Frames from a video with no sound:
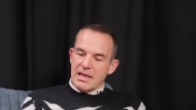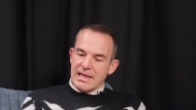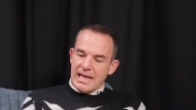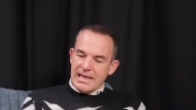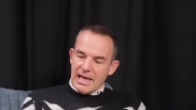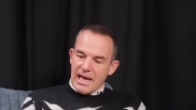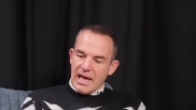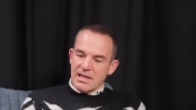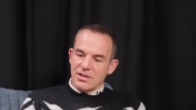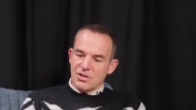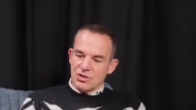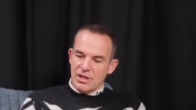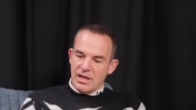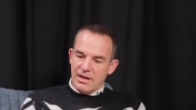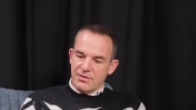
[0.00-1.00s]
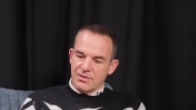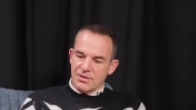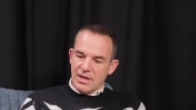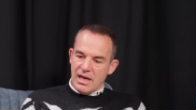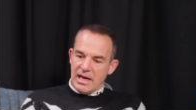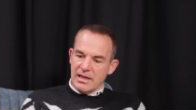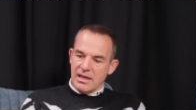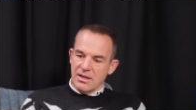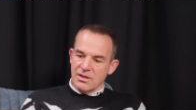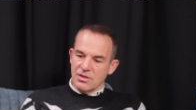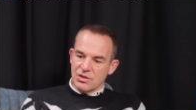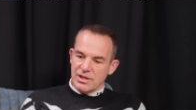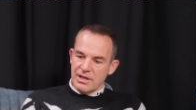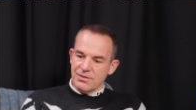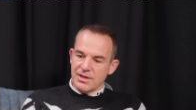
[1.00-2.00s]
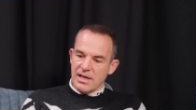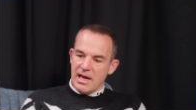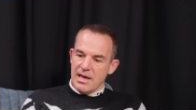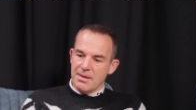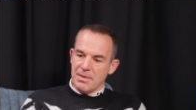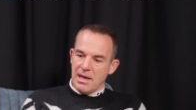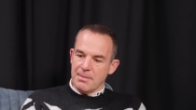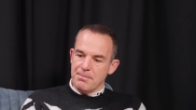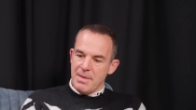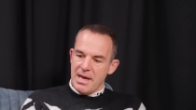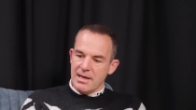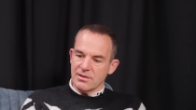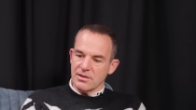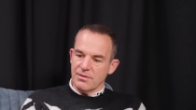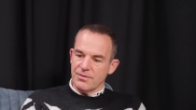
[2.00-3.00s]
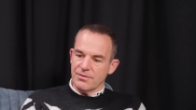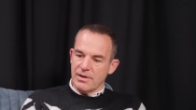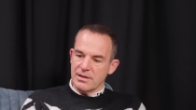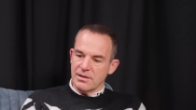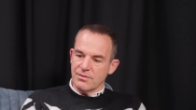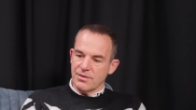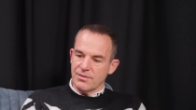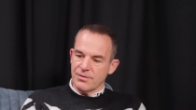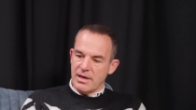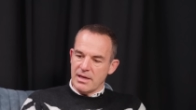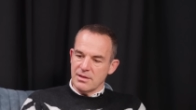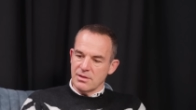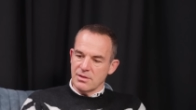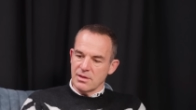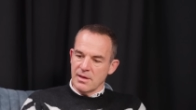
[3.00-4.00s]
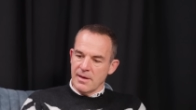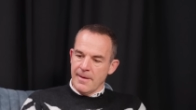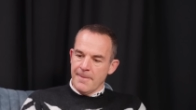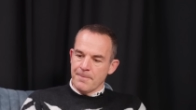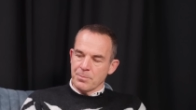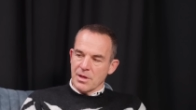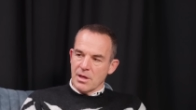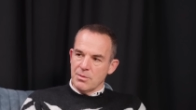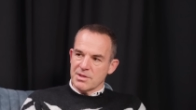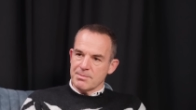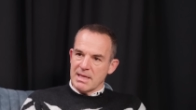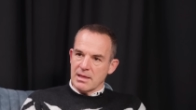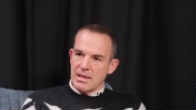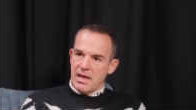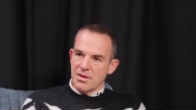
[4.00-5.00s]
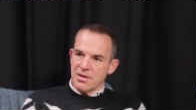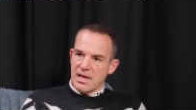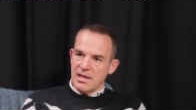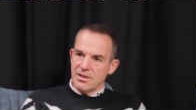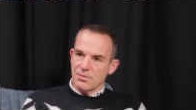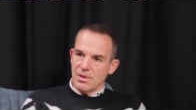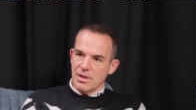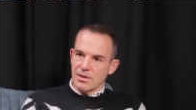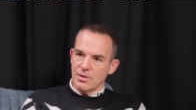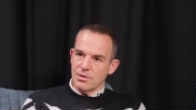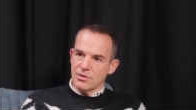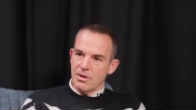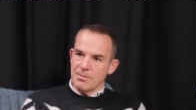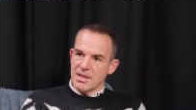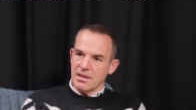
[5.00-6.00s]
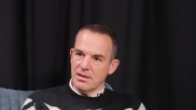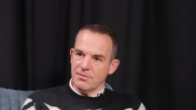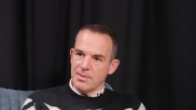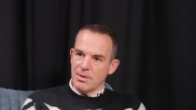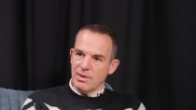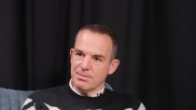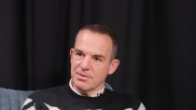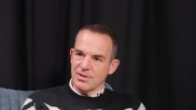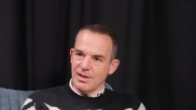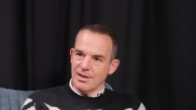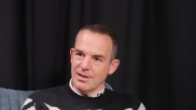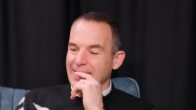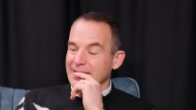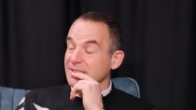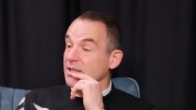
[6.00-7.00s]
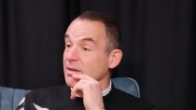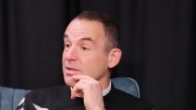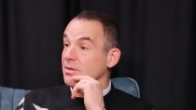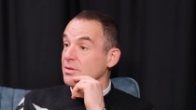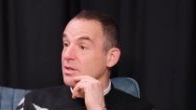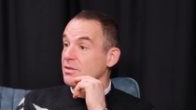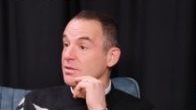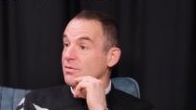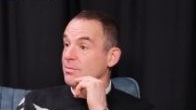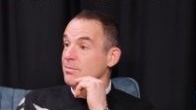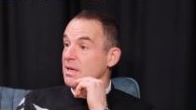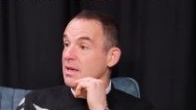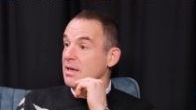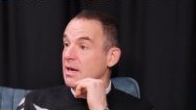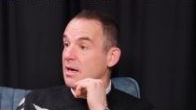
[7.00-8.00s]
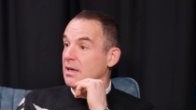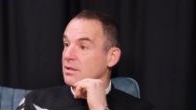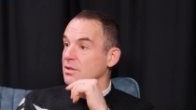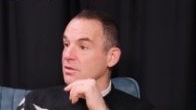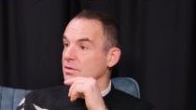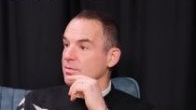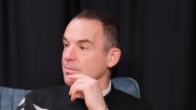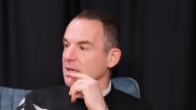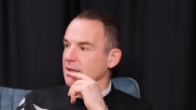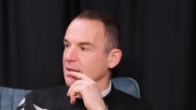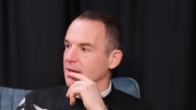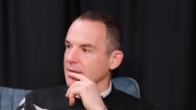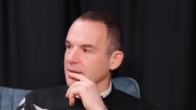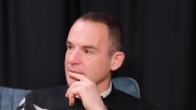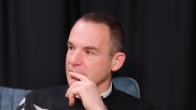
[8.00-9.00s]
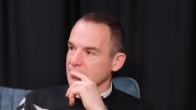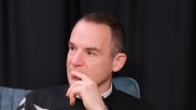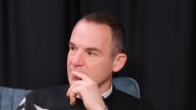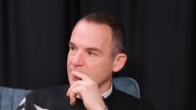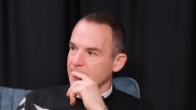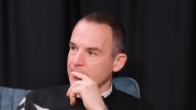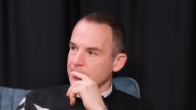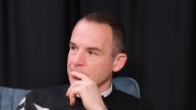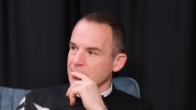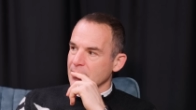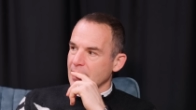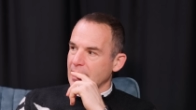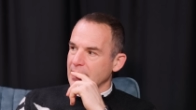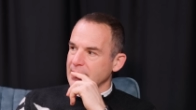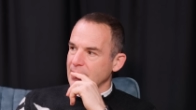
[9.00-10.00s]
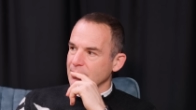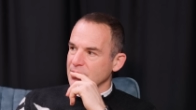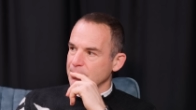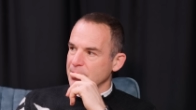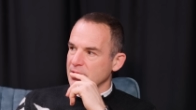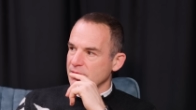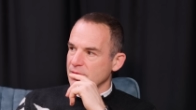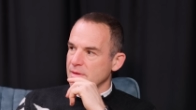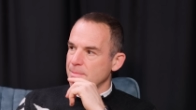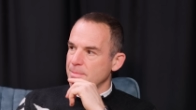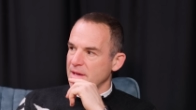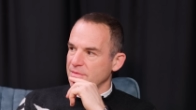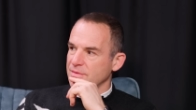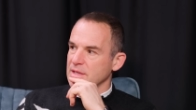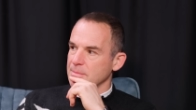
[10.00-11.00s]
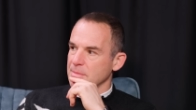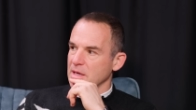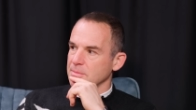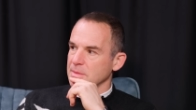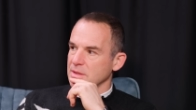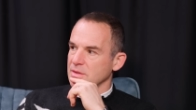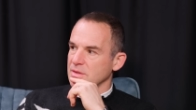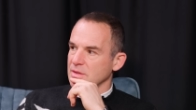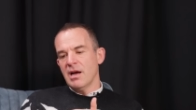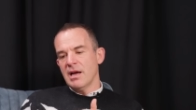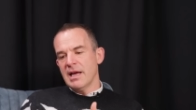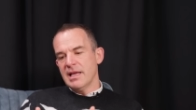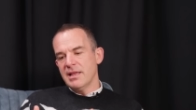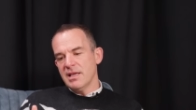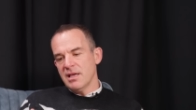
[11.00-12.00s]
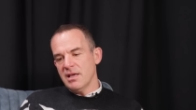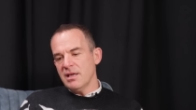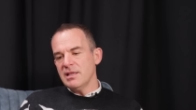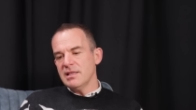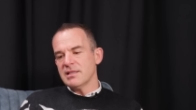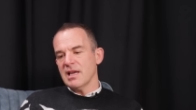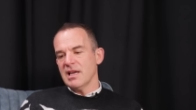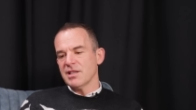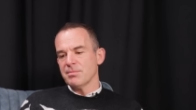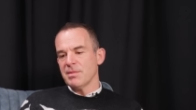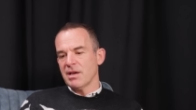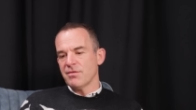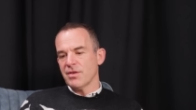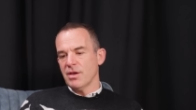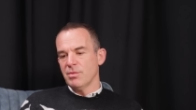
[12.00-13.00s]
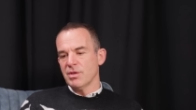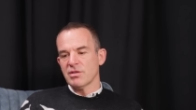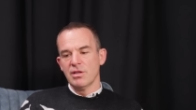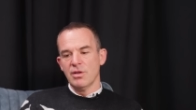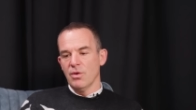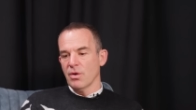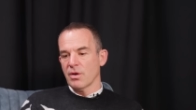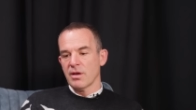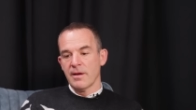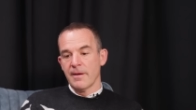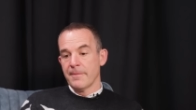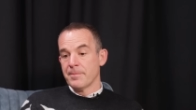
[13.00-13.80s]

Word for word: Then I had a shift, and the shift came. I met a friend of a friend who was a mental health caseworker who told me they love my website. I said, I don't use it for me, I use it for my clients. And that was a bit of an epiphany moment. In the early days, my view was look,